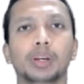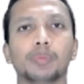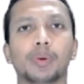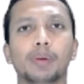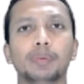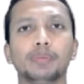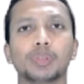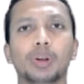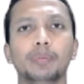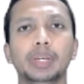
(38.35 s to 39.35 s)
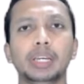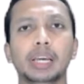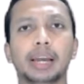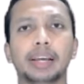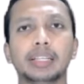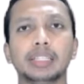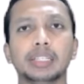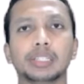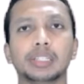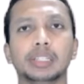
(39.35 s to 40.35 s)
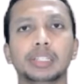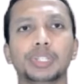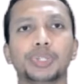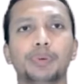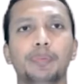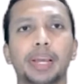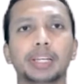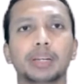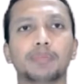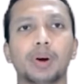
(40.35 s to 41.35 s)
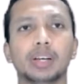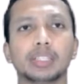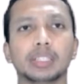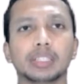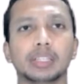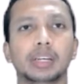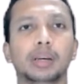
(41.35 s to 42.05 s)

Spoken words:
problem solving and assist decision making process